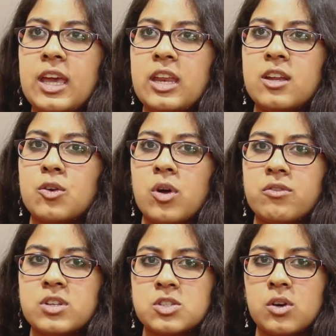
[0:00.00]
in a
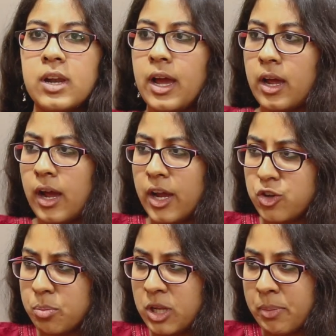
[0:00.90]
conference called
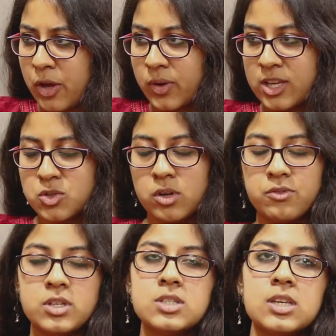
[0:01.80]
IEEE Biocast
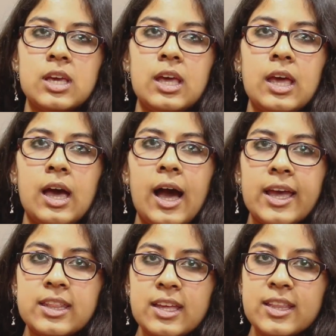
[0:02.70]
conference. I
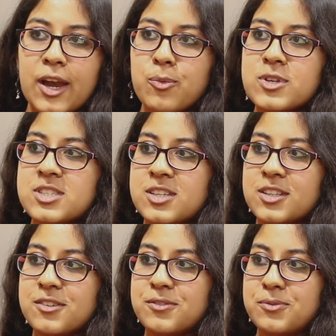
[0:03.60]
think that was
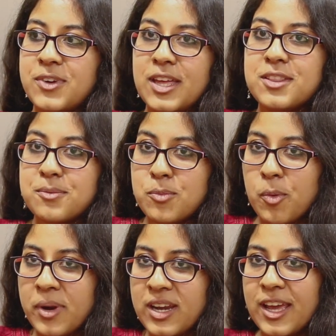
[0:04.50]
the
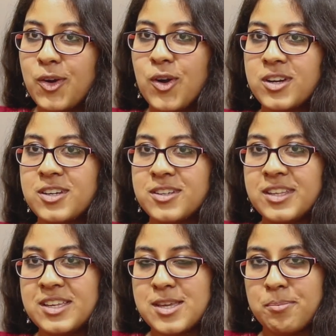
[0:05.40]
moment I got the
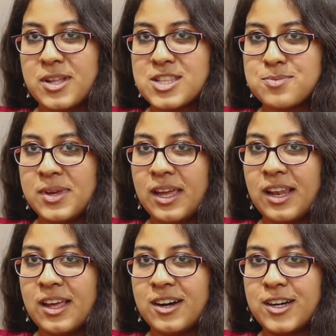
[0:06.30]
acceptance
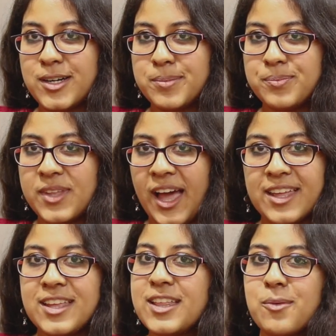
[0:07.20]
mail. I
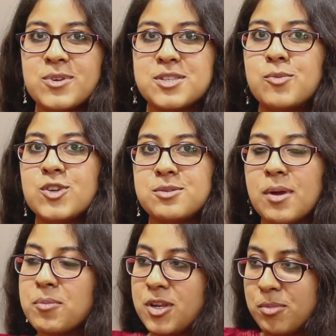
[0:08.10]
think that was the most
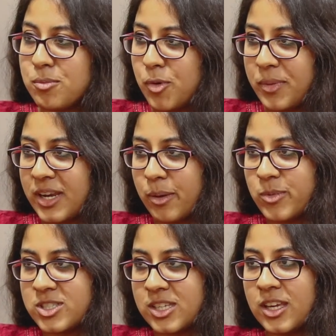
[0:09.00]
memorable moment, I
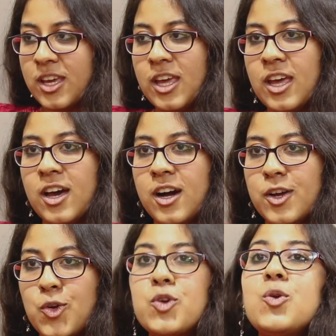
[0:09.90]
would say.
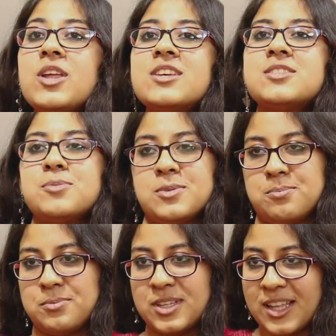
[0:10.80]
Not only is
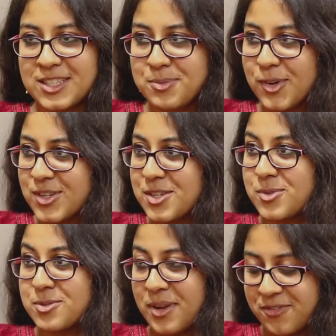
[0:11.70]
that's because it
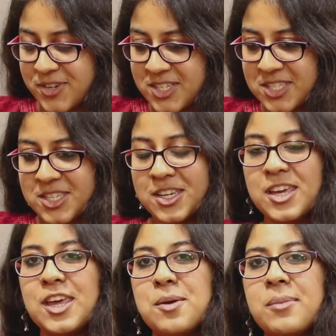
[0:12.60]
was my first,
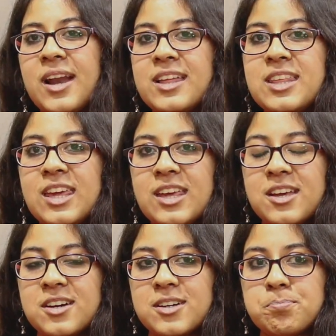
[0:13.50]
but I think
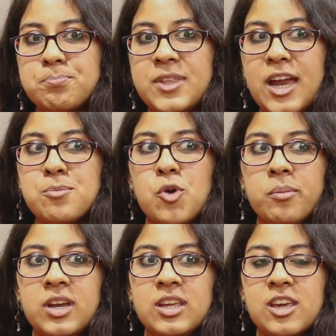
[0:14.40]
that
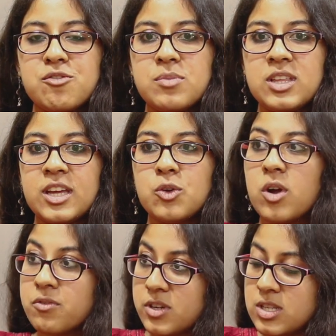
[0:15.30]
moment gave me that
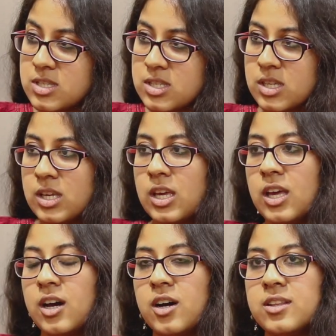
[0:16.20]
confidence,
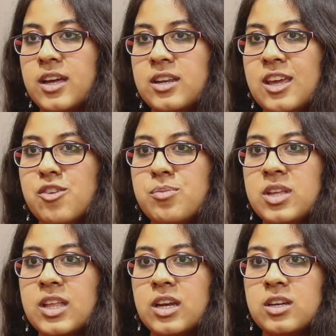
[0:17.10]
that gave me
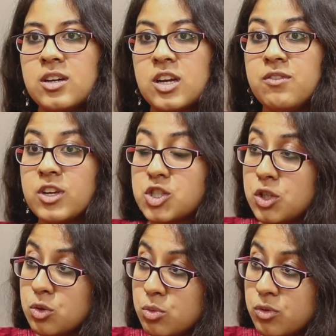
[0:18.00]
that conviction
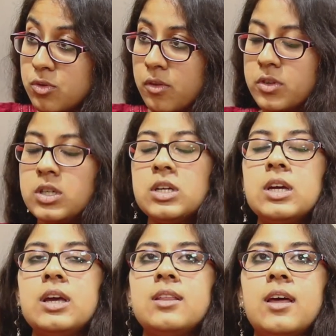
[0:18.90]
to move forward,
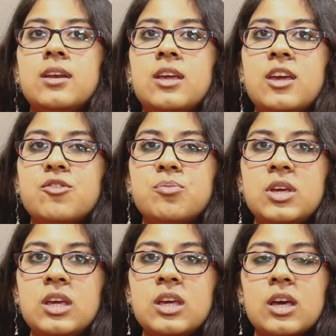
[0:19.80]
that gave
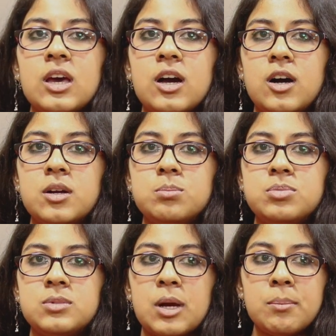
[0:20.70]
me a
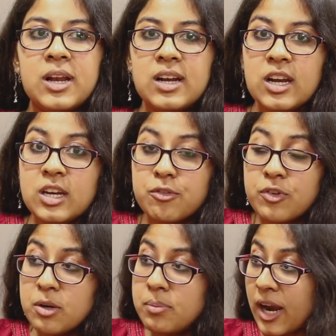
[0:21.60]
completely
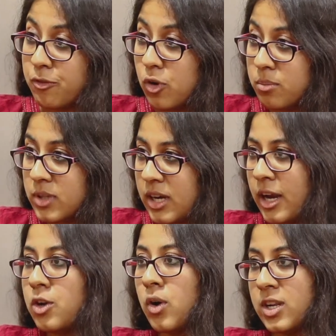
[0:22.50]
different platform that I
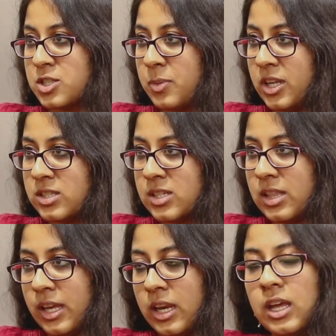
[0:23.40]
had not experienced till
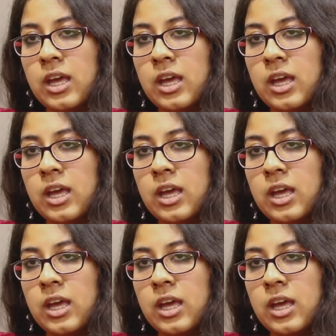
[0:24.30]
then.